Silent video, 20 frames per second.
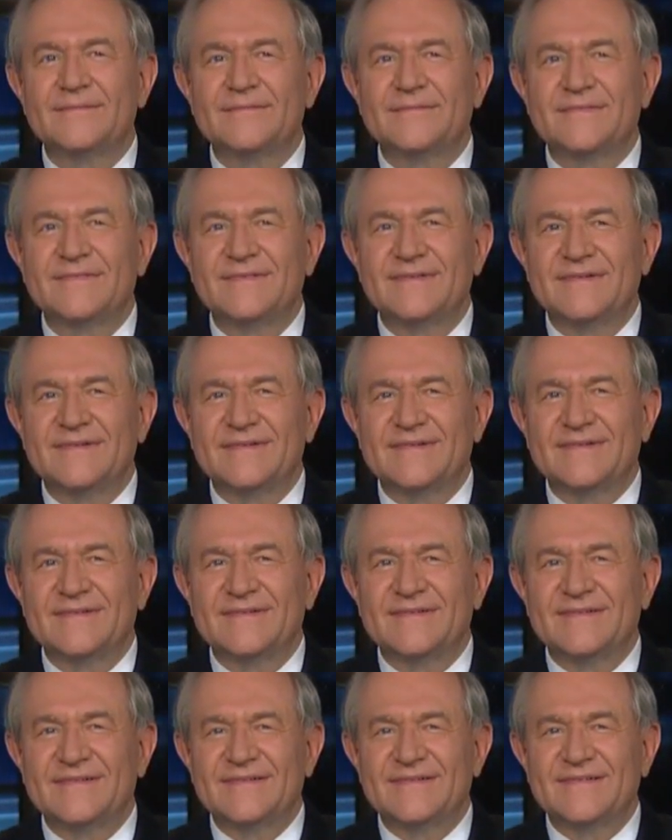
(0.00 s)

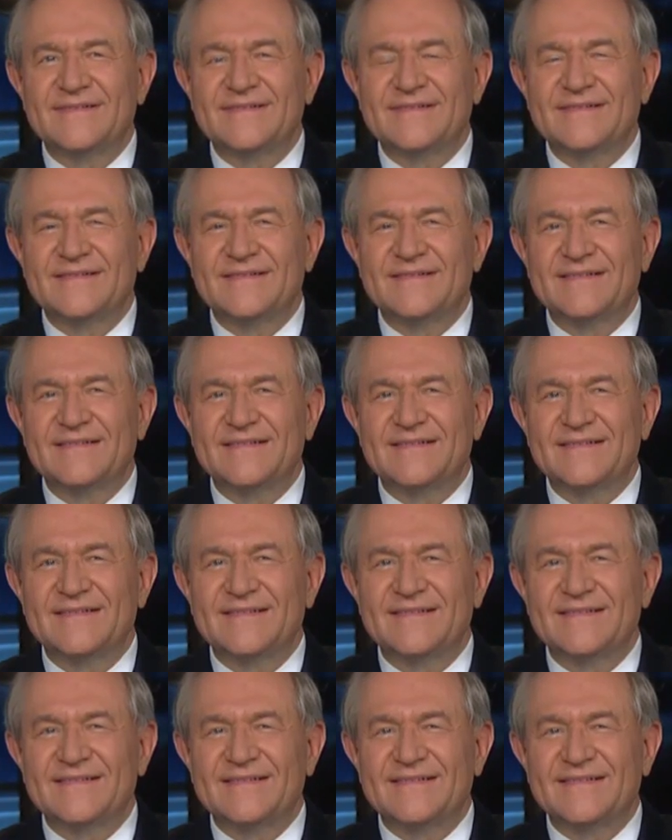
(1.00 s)

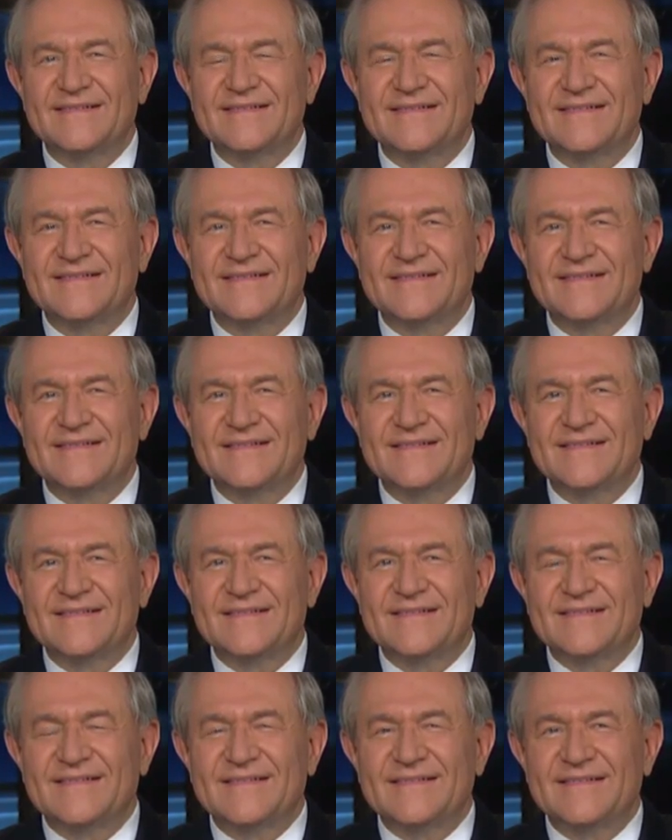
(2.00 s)

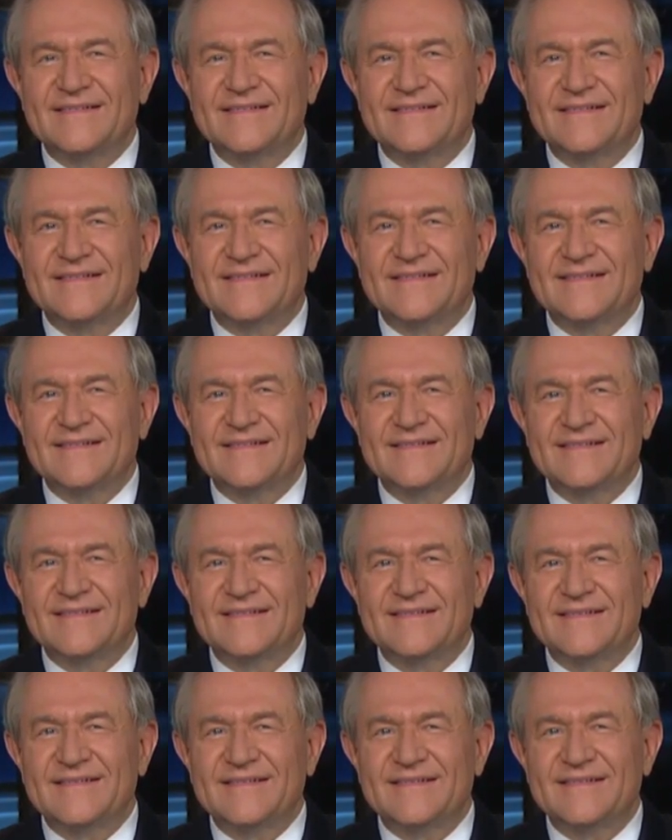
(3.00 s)

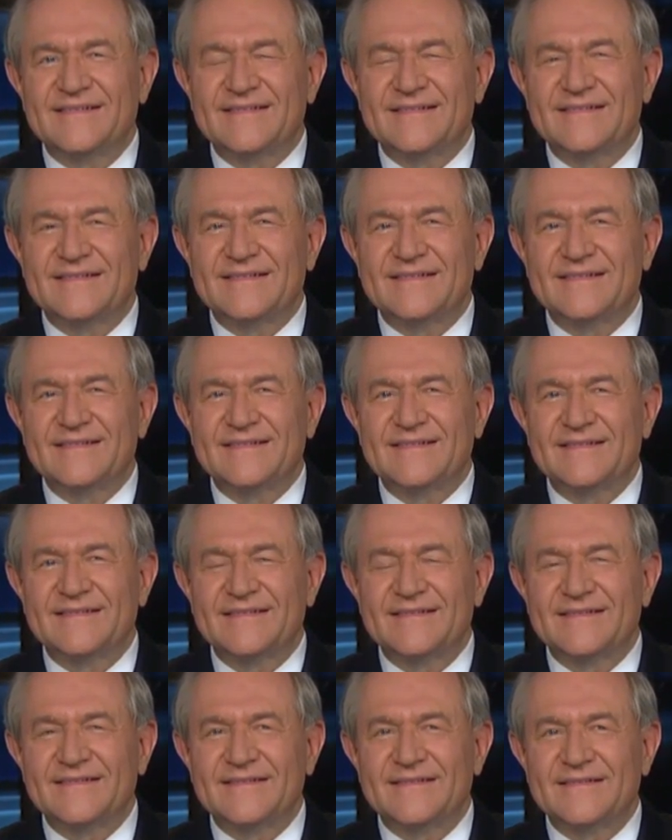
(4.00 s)

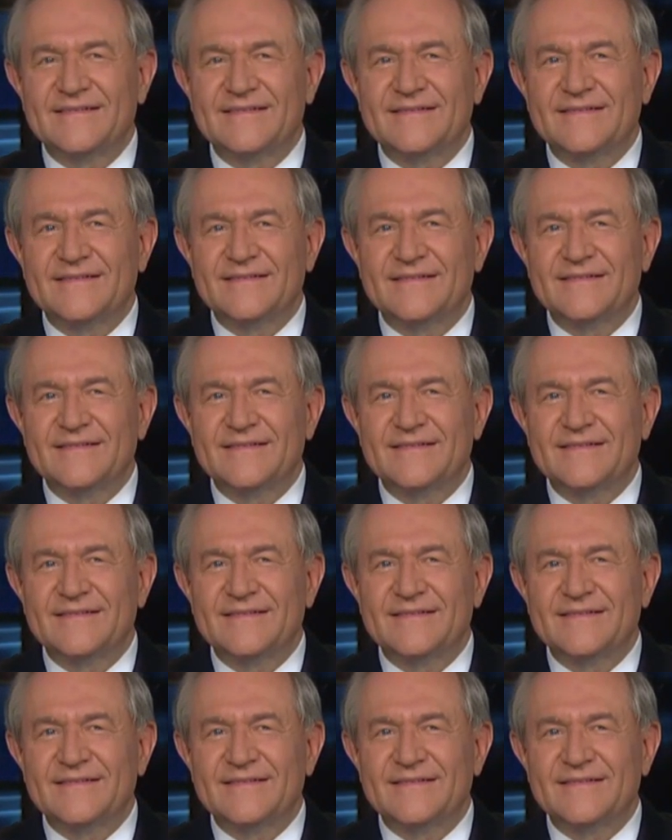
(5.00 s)
(not speaking)